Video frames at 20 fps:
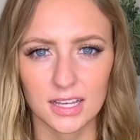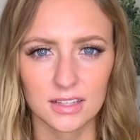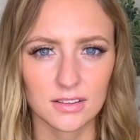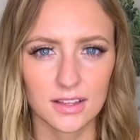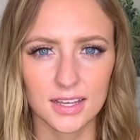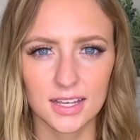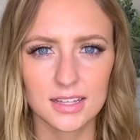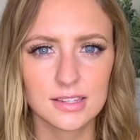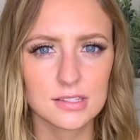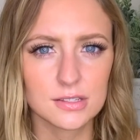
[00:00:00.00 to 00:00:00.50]
Like
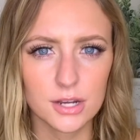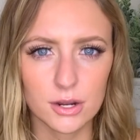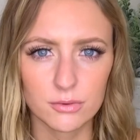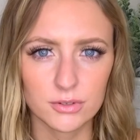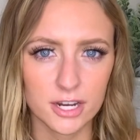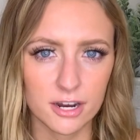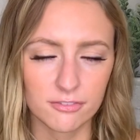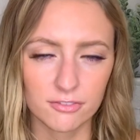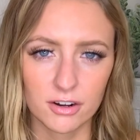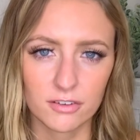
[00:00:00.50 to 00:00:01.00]
it's no
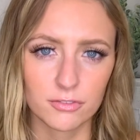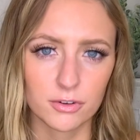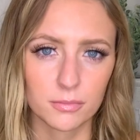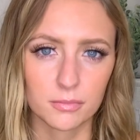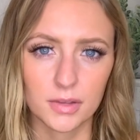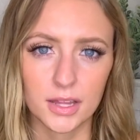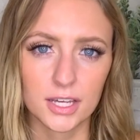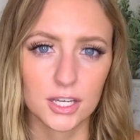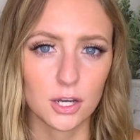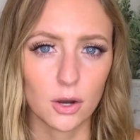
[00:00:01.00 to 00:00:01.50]
different from
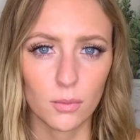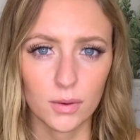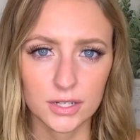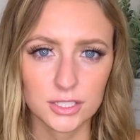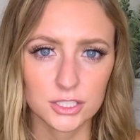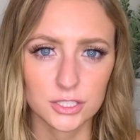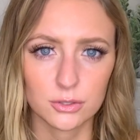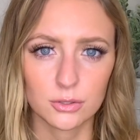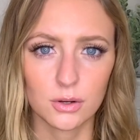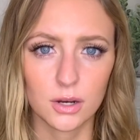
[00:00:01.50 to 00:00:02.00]
like going
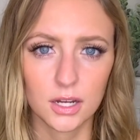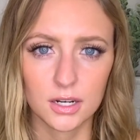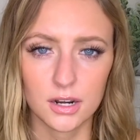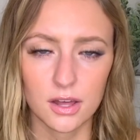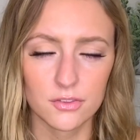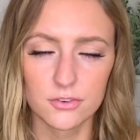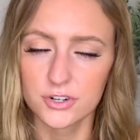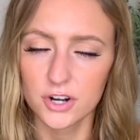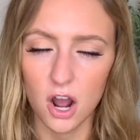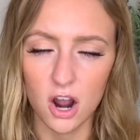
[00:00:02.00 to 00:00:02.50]
to
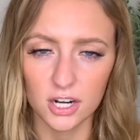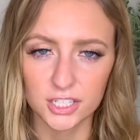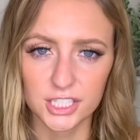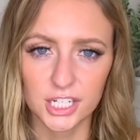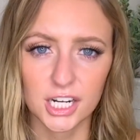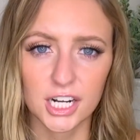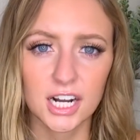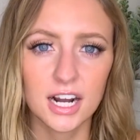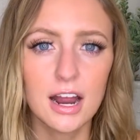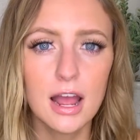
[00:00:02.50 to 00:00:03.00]
another
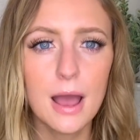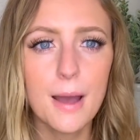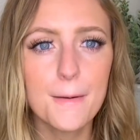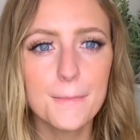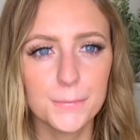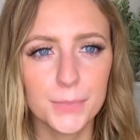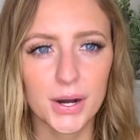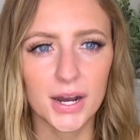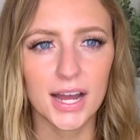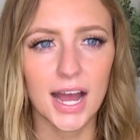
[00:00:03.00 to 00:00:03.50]
doctor,
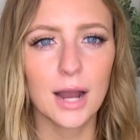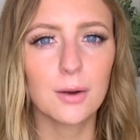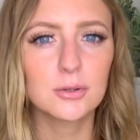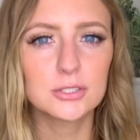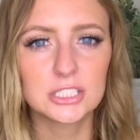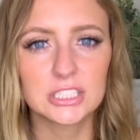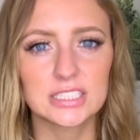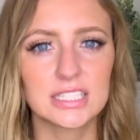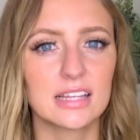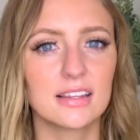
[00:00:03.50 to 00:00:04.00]
but I will
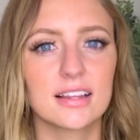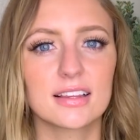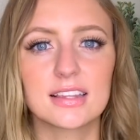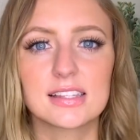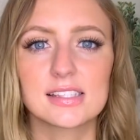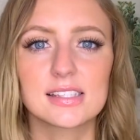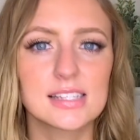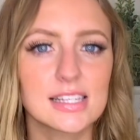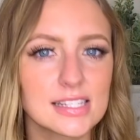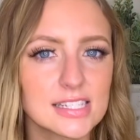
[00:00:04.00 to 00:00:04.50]
just say like the
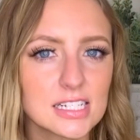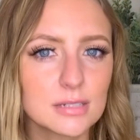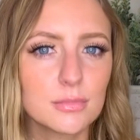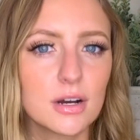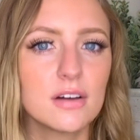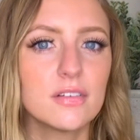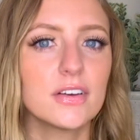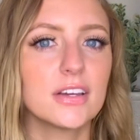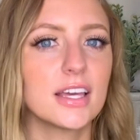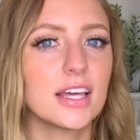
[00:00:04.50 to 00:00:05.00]
system
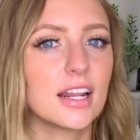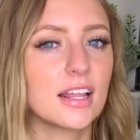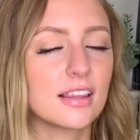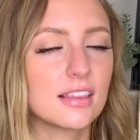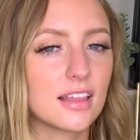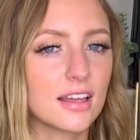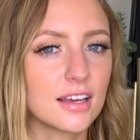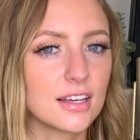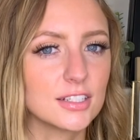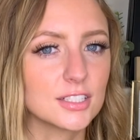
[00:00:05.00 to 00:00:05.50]
of it, getting
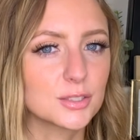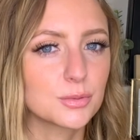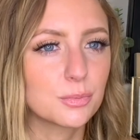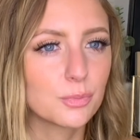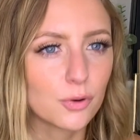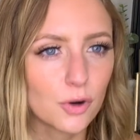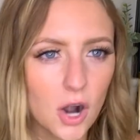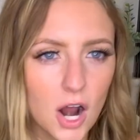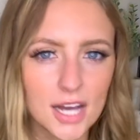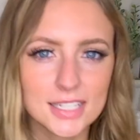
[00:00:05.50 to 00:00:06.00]
things
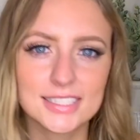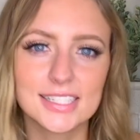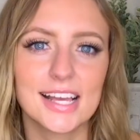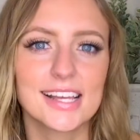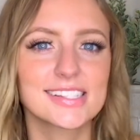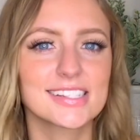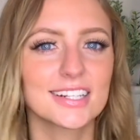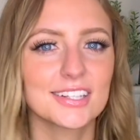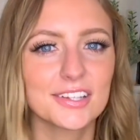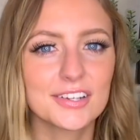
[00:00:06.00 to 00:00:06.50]

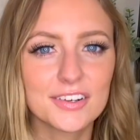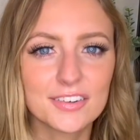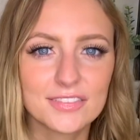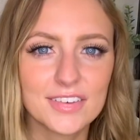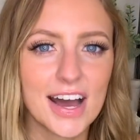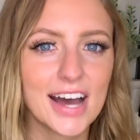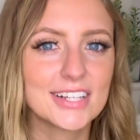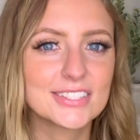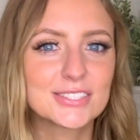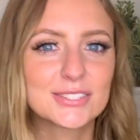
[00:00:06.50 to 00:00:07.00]
processed a little
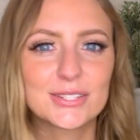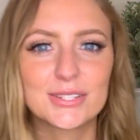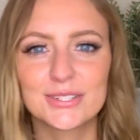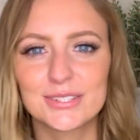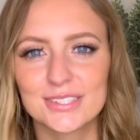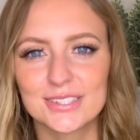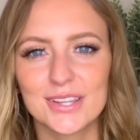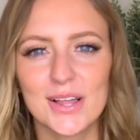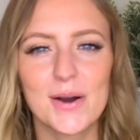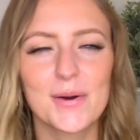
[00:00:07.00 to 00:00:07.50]
faster or
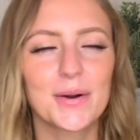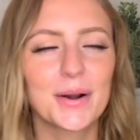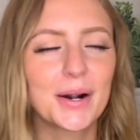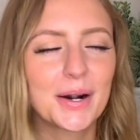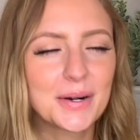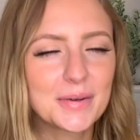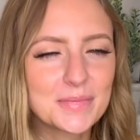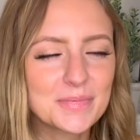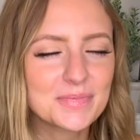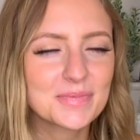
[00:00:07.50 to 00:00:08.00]

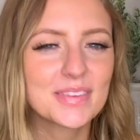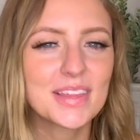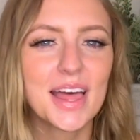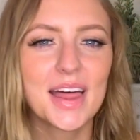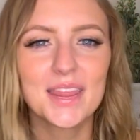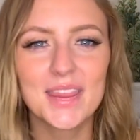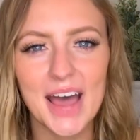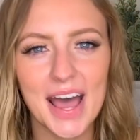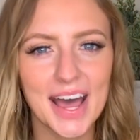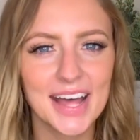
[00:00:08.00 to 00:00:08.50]
slower,
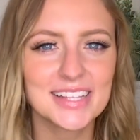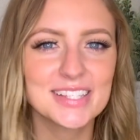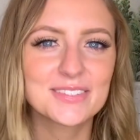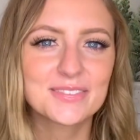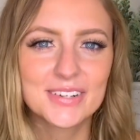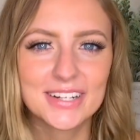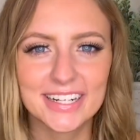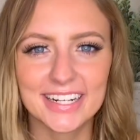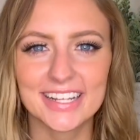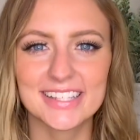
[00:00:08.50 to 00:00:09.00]
that's
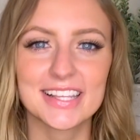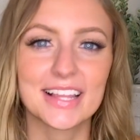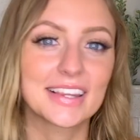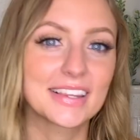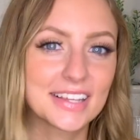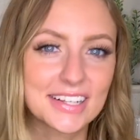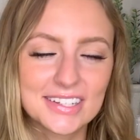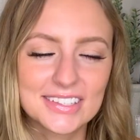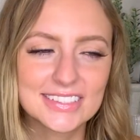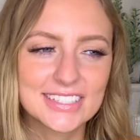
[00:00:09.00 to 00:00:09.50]
where it gets a
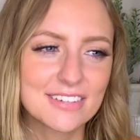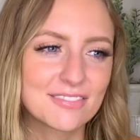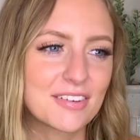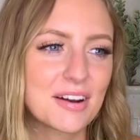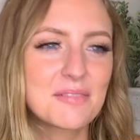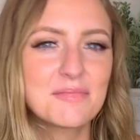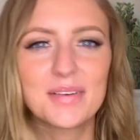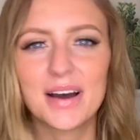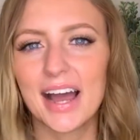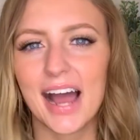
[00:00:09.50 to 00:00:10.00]
little
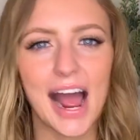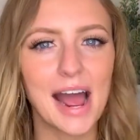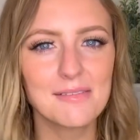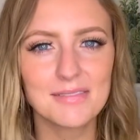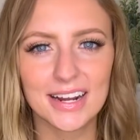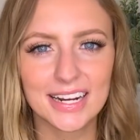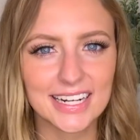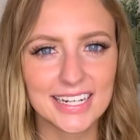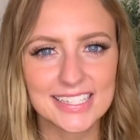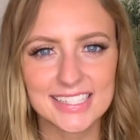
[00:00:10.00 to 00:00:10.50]
different. But I'm
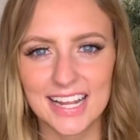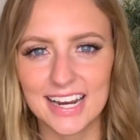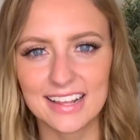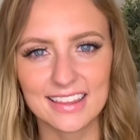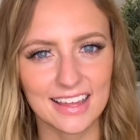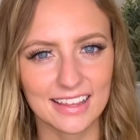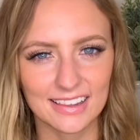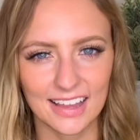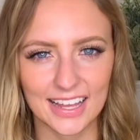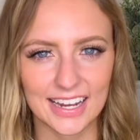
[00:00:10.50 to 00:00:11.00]
not gonna say
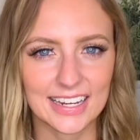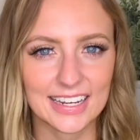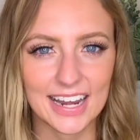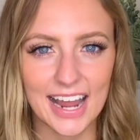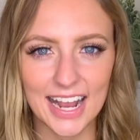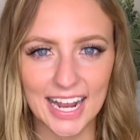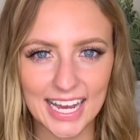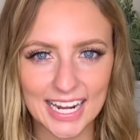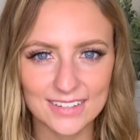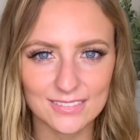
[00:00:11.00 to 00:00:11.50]
anything like
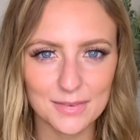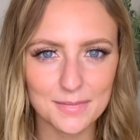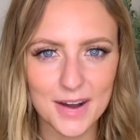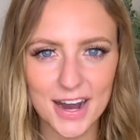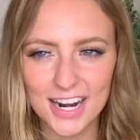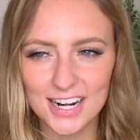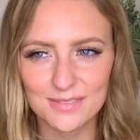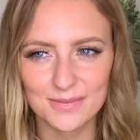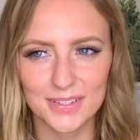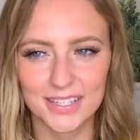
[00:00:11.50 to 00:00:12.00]
negative
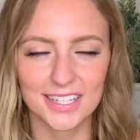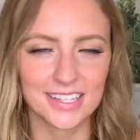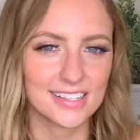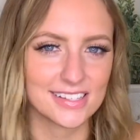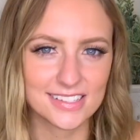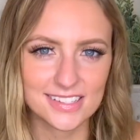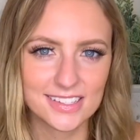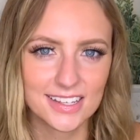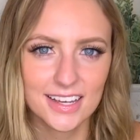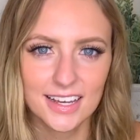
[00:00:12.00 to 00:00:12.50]
about it
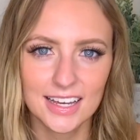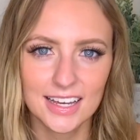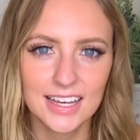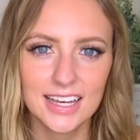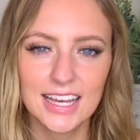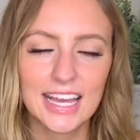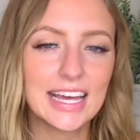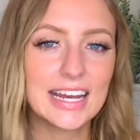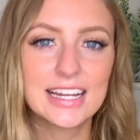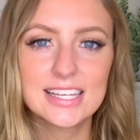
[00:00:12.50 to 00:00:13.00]
because
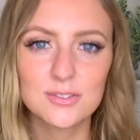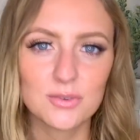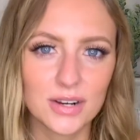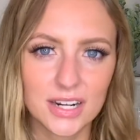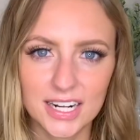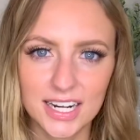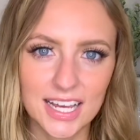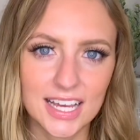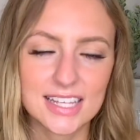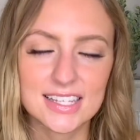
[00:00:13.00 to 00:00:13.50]
it is what
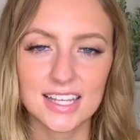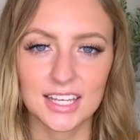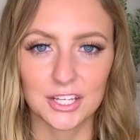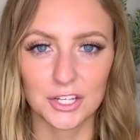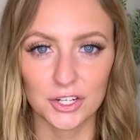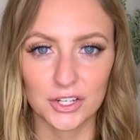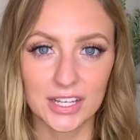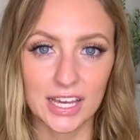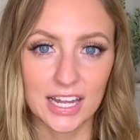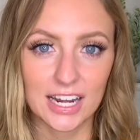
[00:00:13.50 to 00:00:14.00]
it is. Like
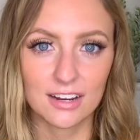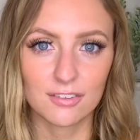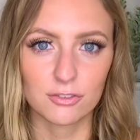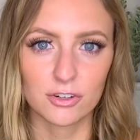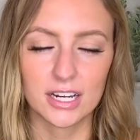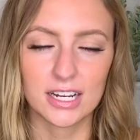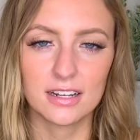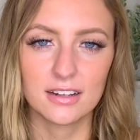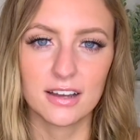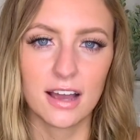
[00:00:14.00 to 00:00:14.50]
you're getting
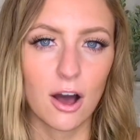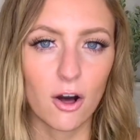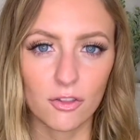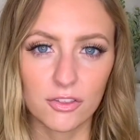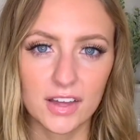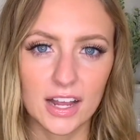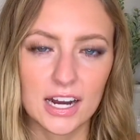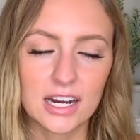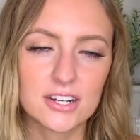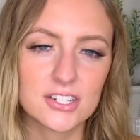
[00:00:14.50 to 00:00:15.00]
free
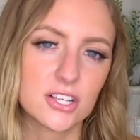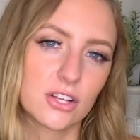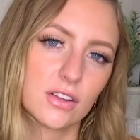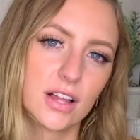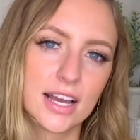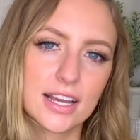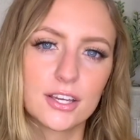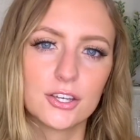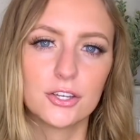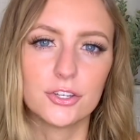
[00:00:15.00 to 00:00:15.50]
healthcare, so
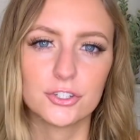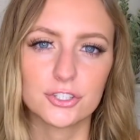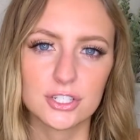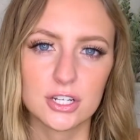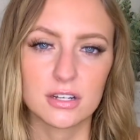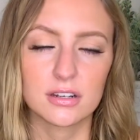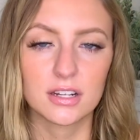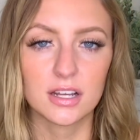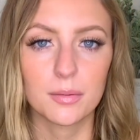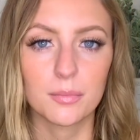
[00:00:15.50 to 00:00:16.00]
like you
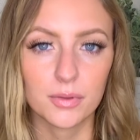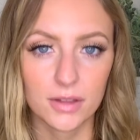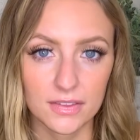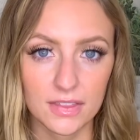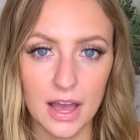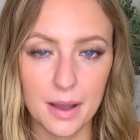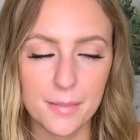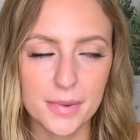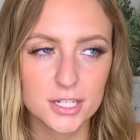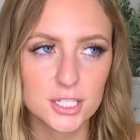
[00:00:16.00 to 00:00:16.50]
shouldn't complain
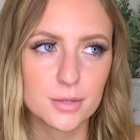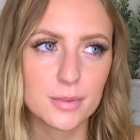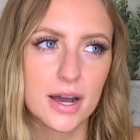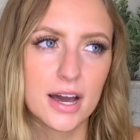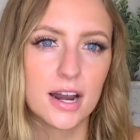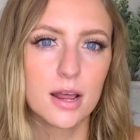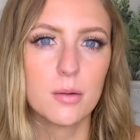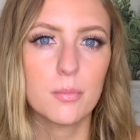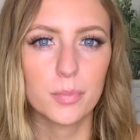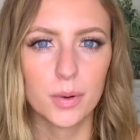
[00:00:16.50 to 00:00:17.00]
that much about
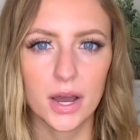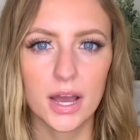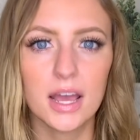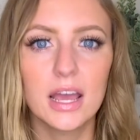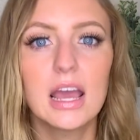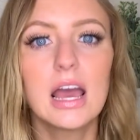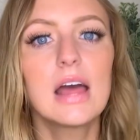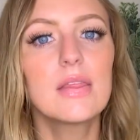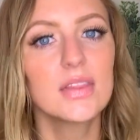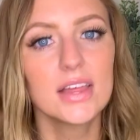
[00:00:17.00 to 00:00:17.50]
it, but
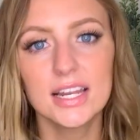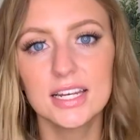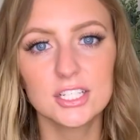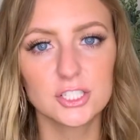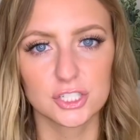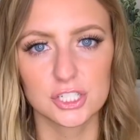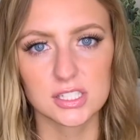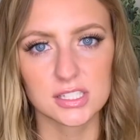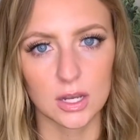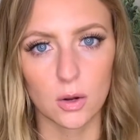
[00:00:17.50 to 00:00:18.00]
it is
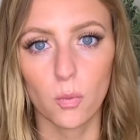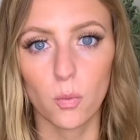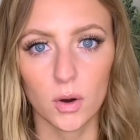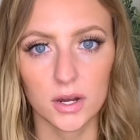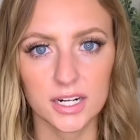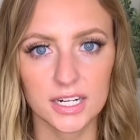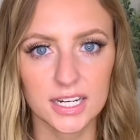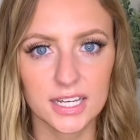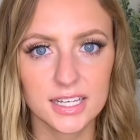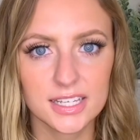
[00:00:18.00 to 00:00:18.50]
just like what
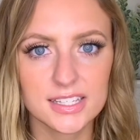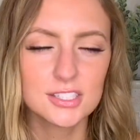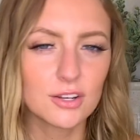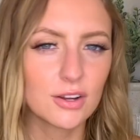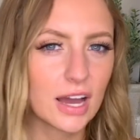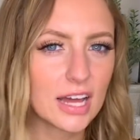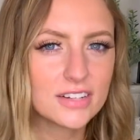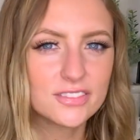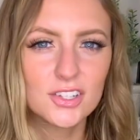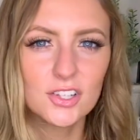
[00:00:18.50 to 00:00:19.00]
it is. So
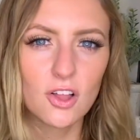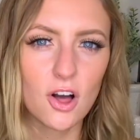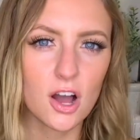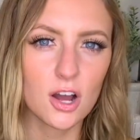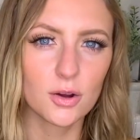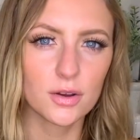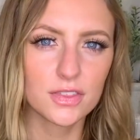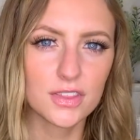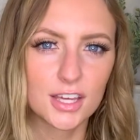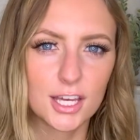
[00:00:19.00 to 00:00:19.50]
kind of along
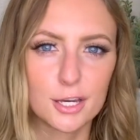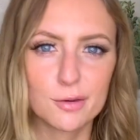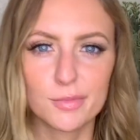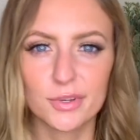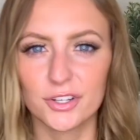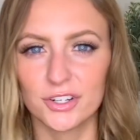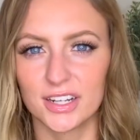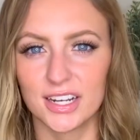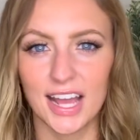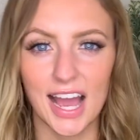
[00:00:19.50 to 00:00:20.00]
with the
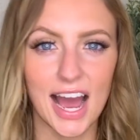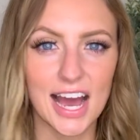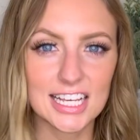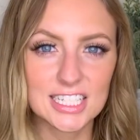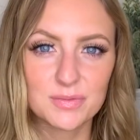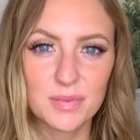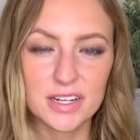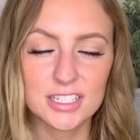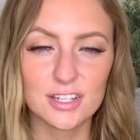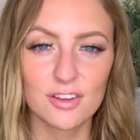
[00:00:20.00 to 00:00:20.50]
community
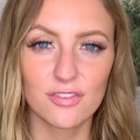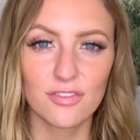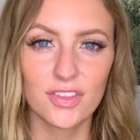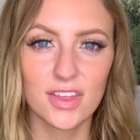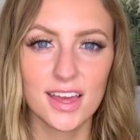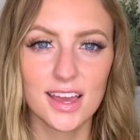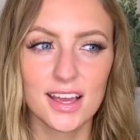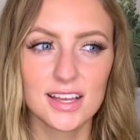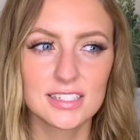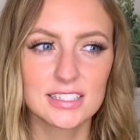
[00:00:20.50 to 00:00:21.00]
aspect of
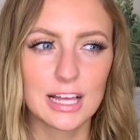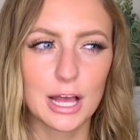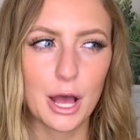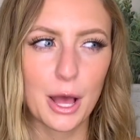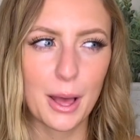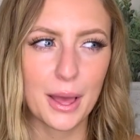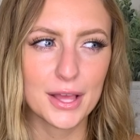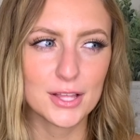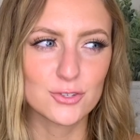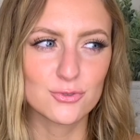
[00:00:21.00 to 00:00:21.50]
things,
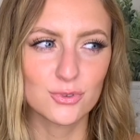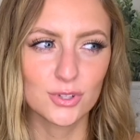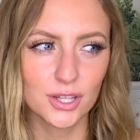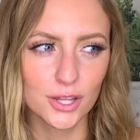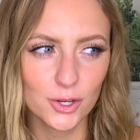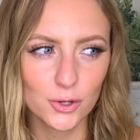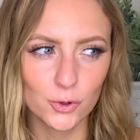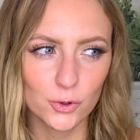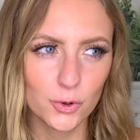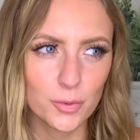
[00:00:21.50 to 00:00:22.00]
it's really
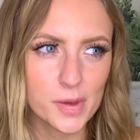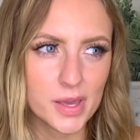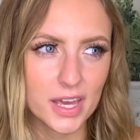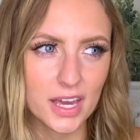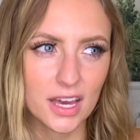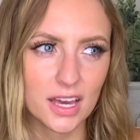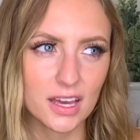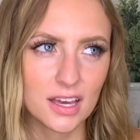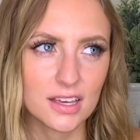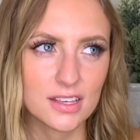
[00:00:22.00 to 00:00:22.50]
cool
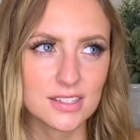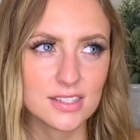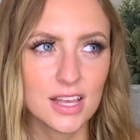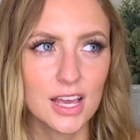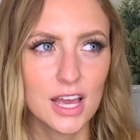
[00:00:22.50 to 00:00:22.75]
because